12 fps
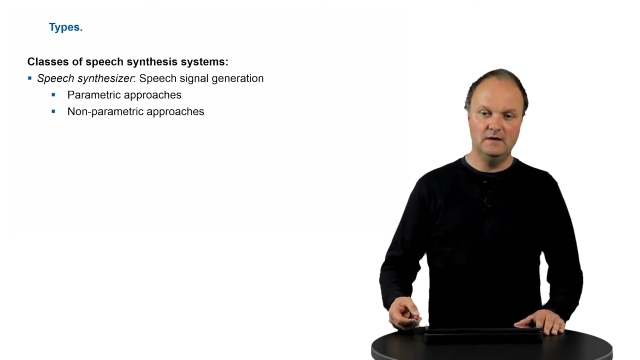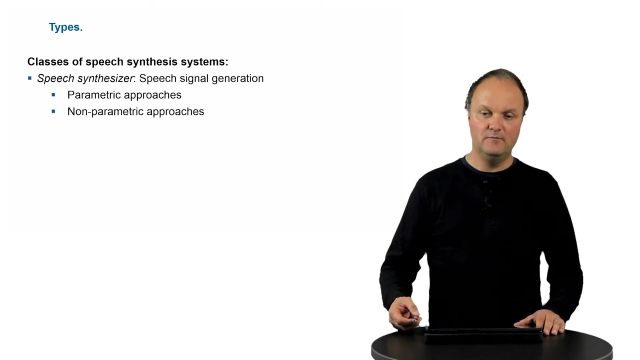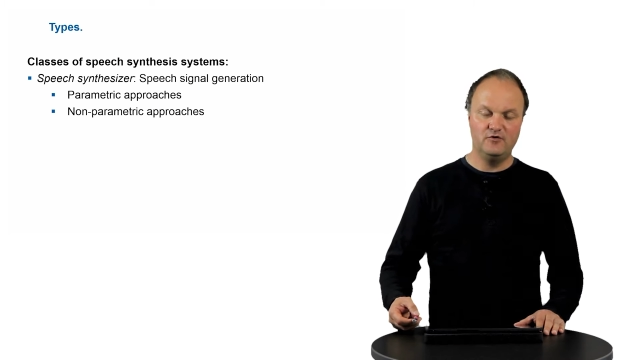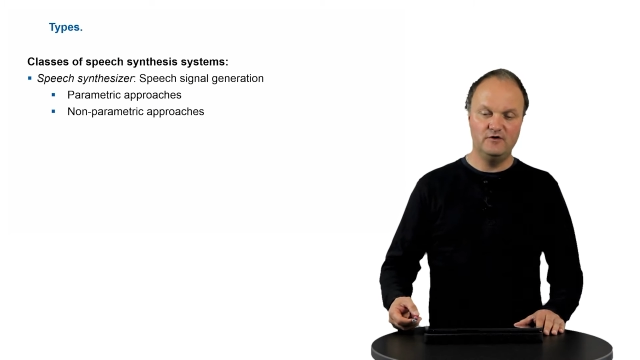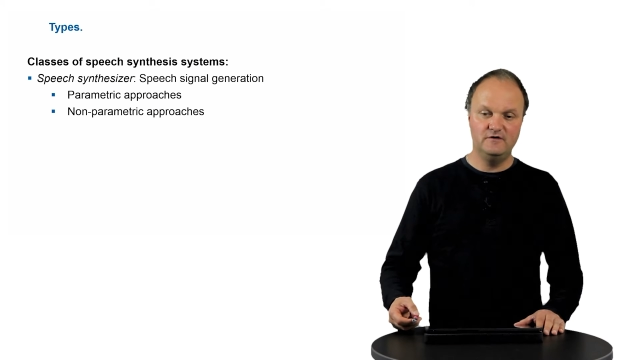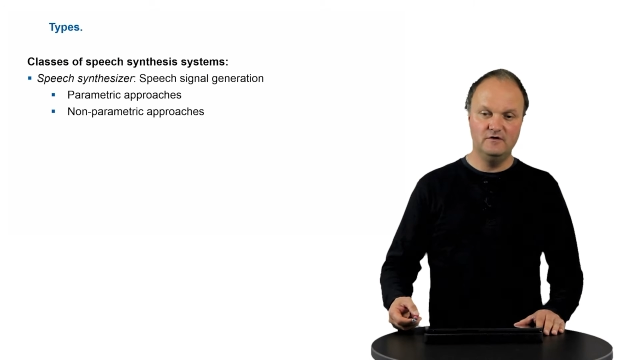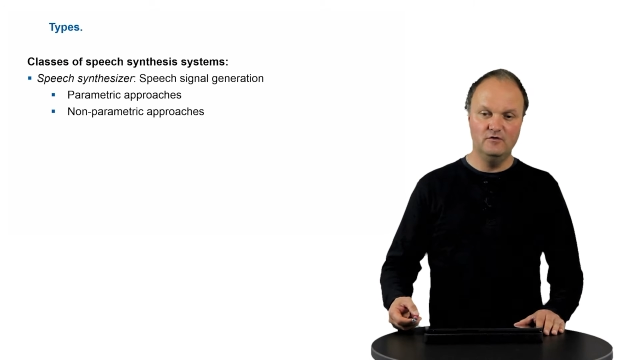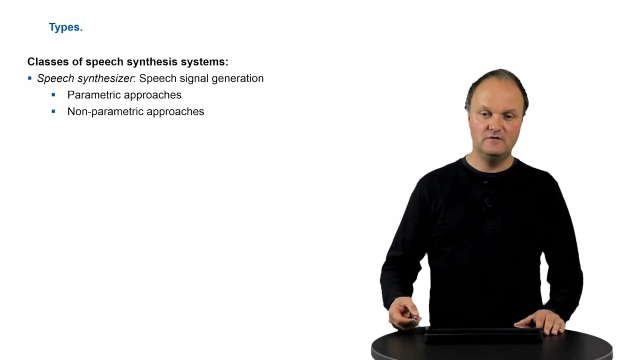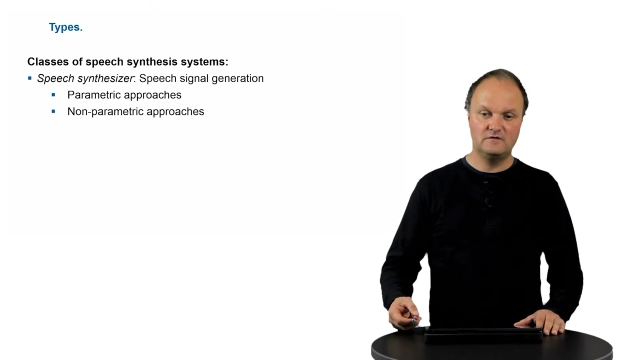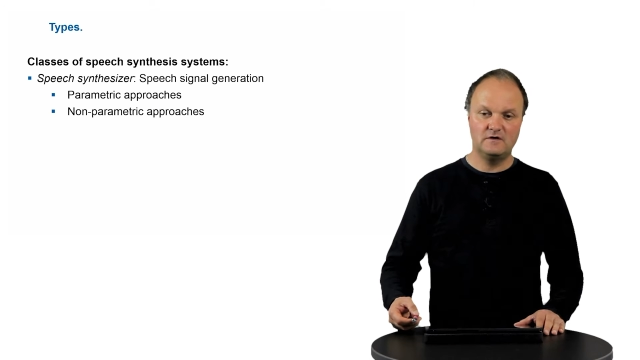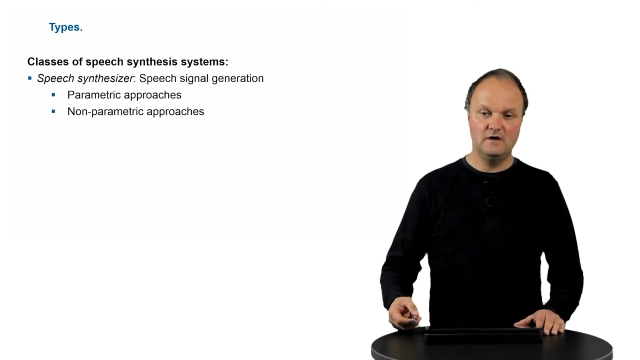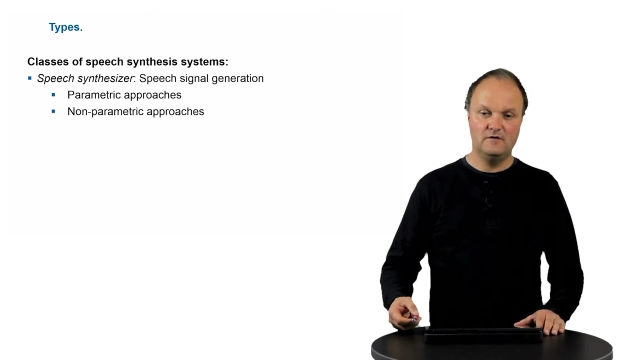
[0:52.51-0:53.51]

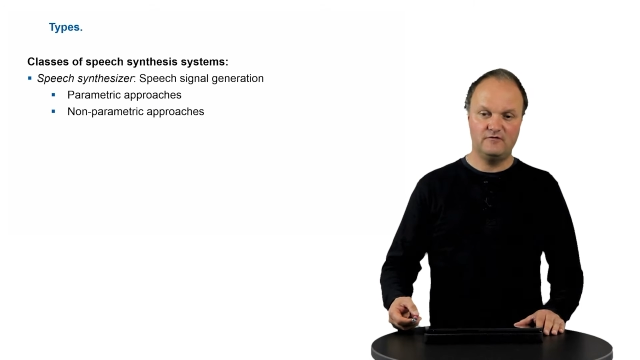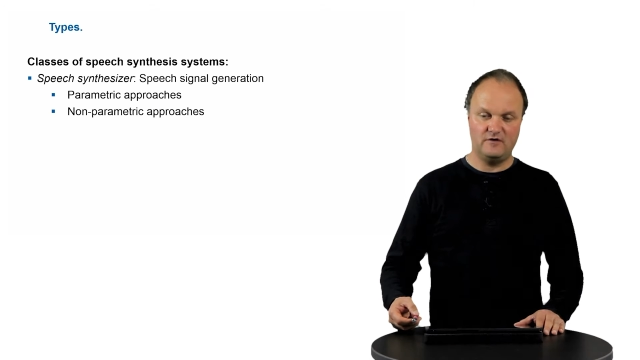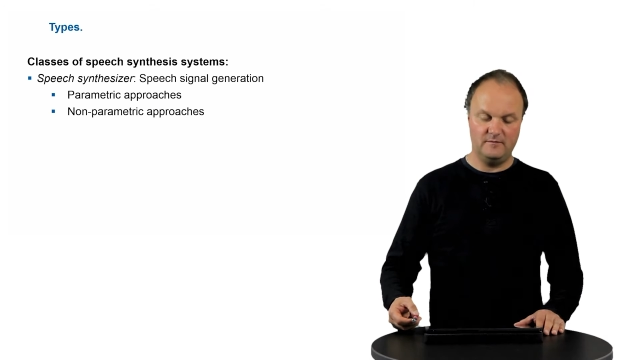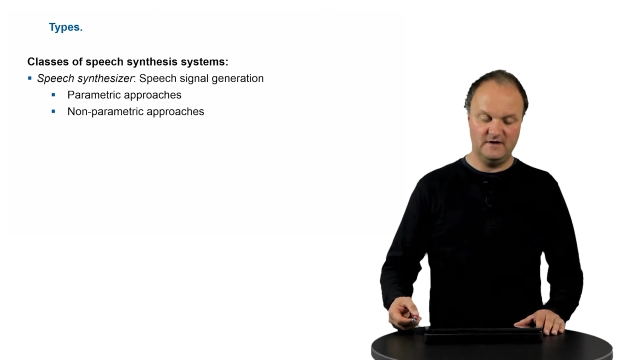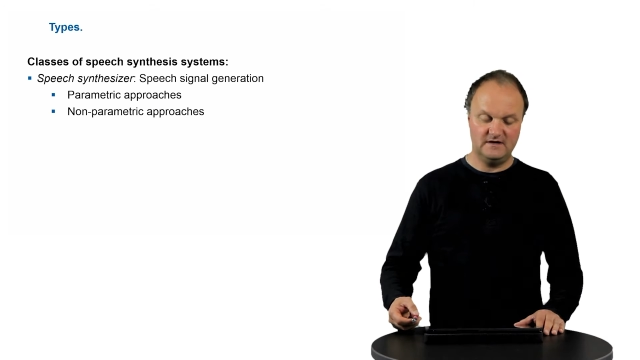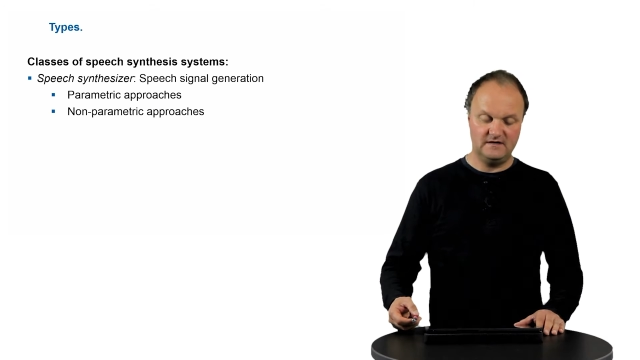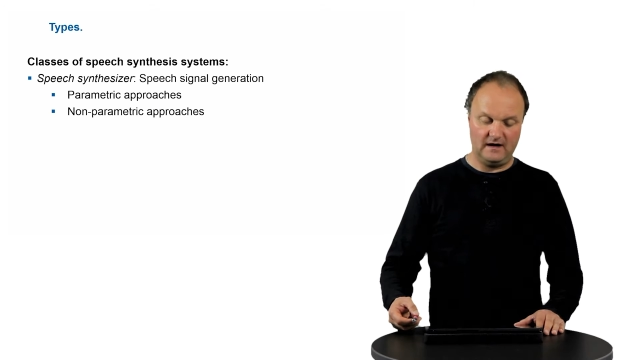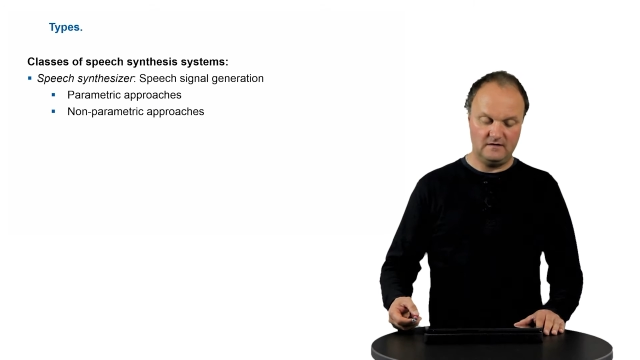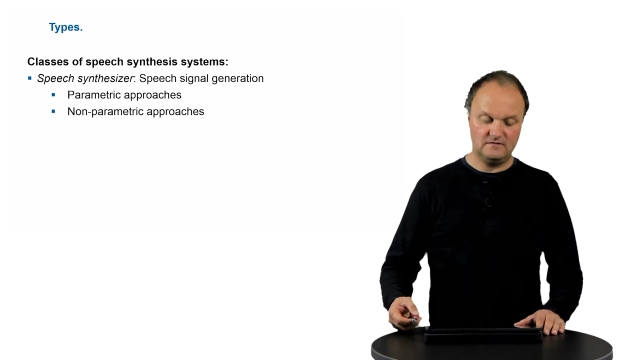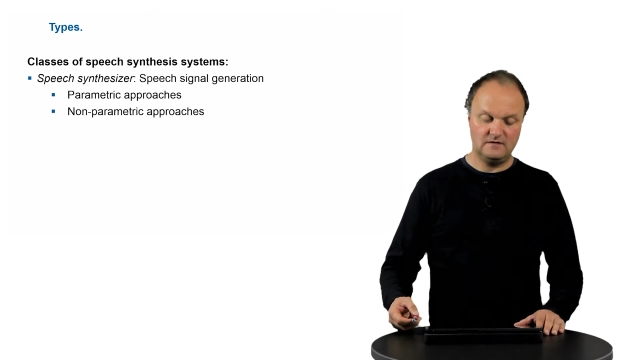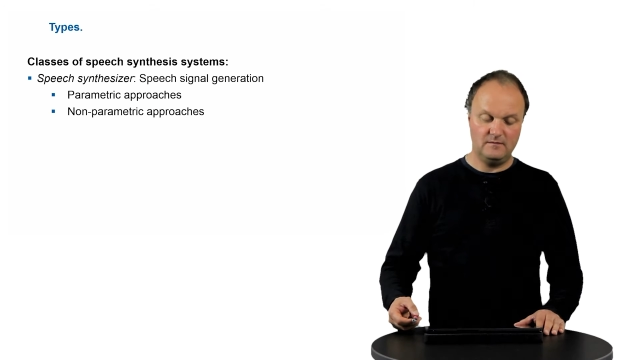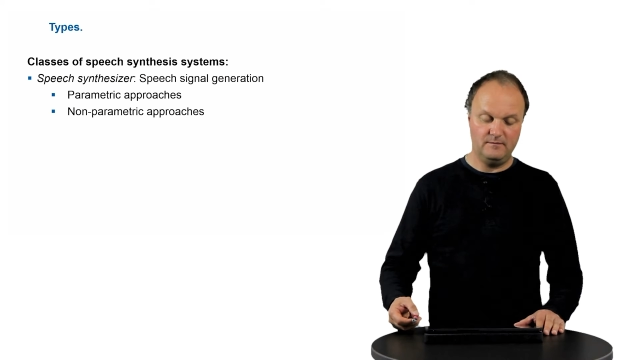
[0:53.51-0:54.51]
produced from a
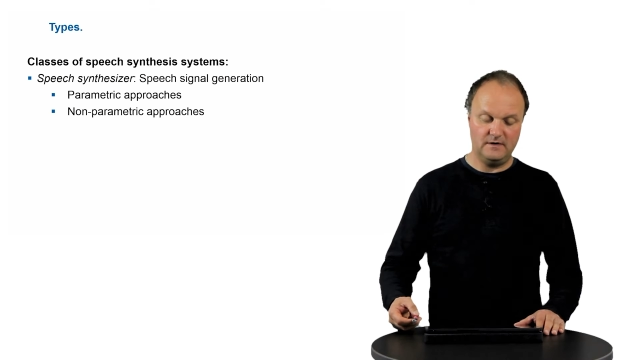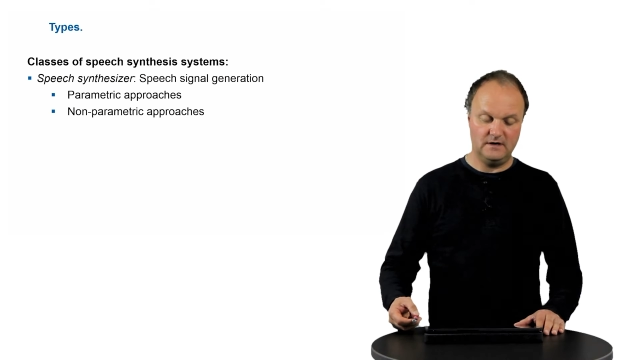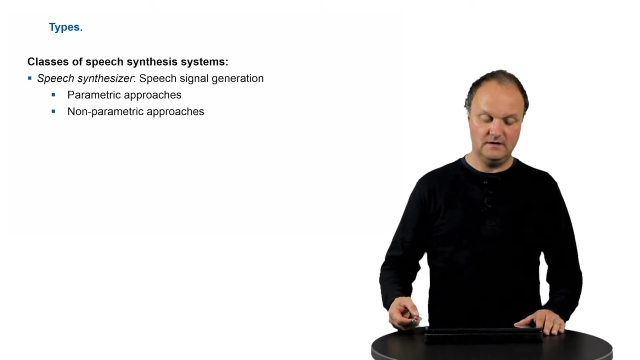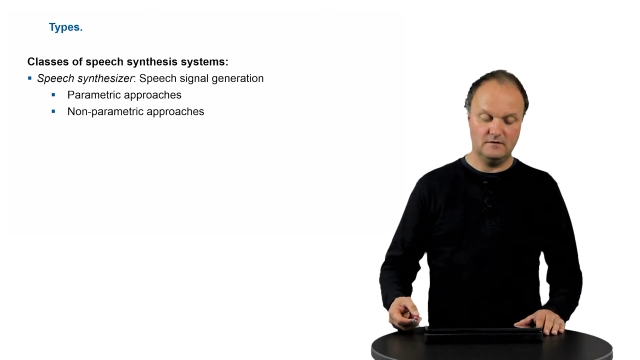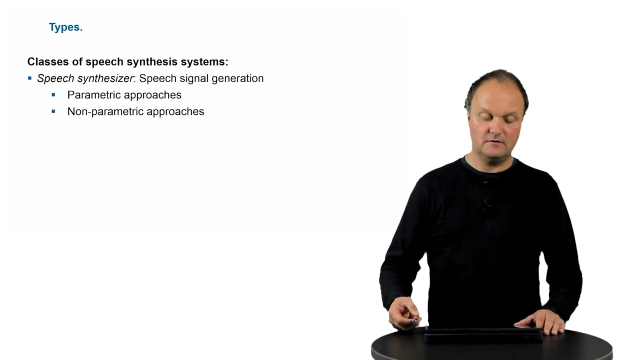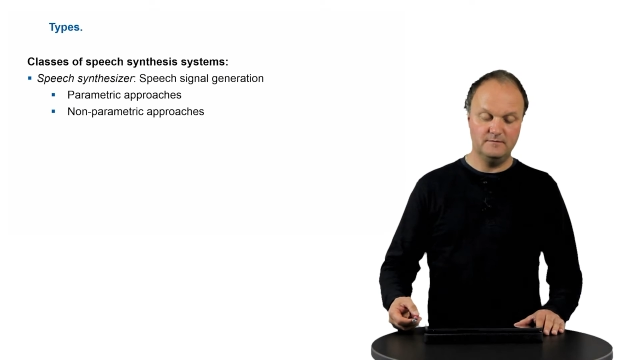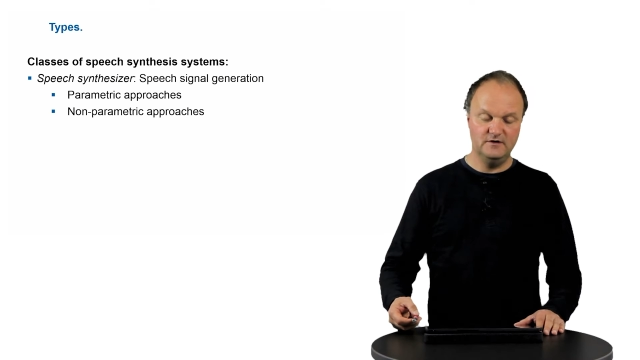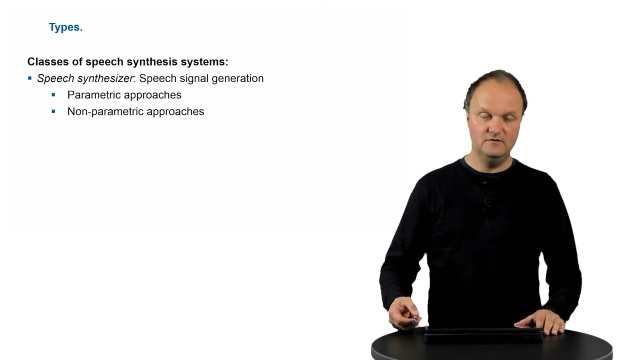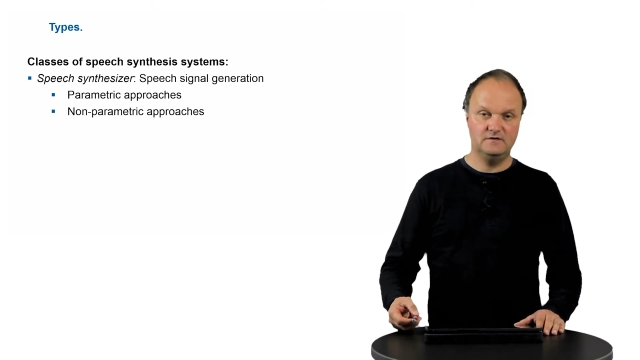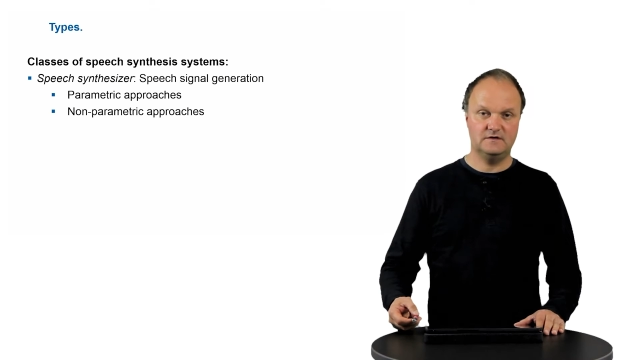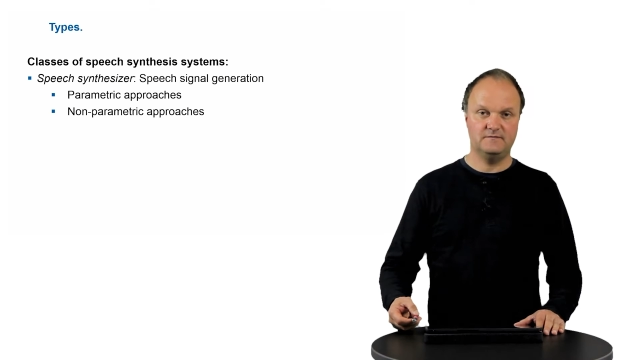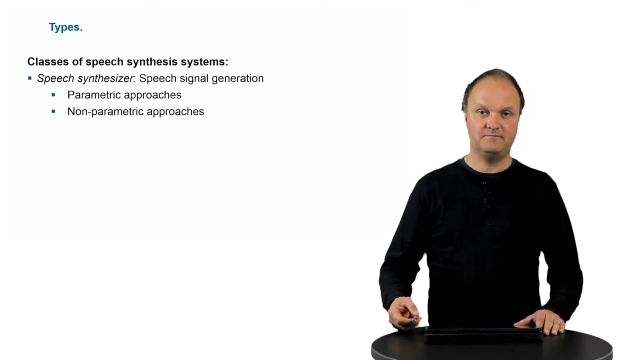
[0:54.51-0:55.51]
text by a
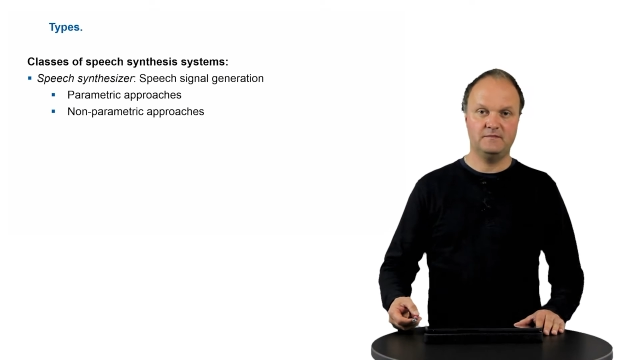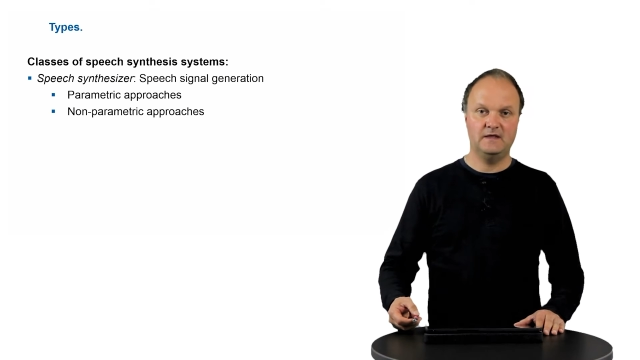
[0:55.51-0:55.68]
computer.